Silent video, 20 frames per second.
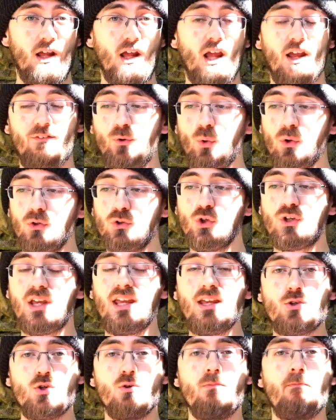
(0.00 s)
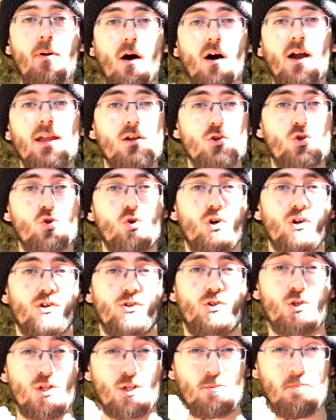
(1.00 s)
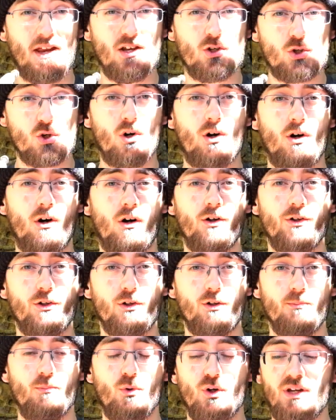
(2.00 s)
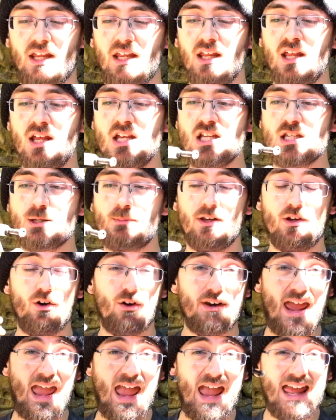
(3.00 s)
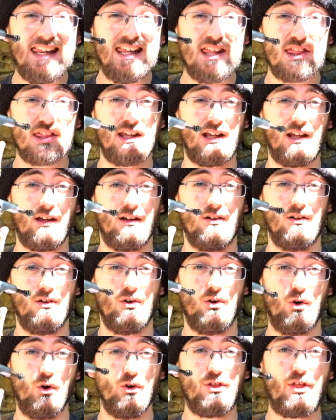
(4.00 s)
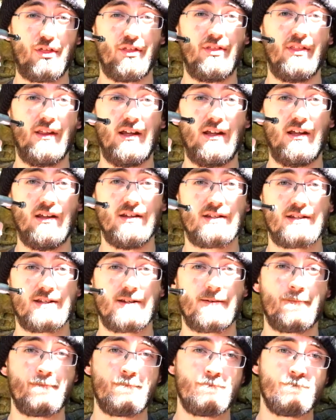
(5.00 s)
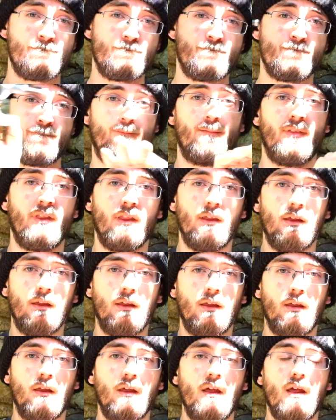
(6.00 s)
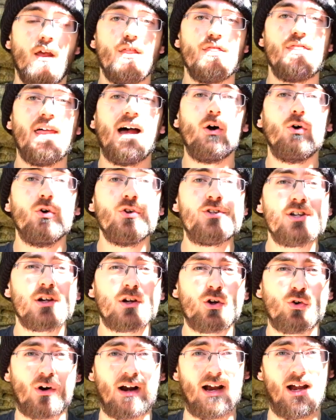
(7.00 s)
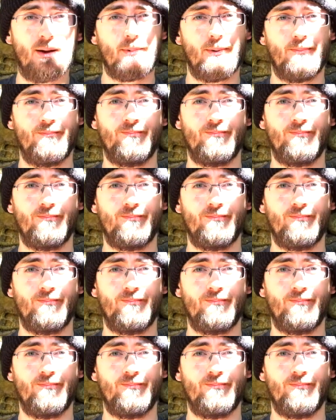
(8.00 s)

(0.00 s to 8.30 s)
If you're looking to buy a truck, to spend your hard-earned money, spend it on anything other than these. They're utter crap.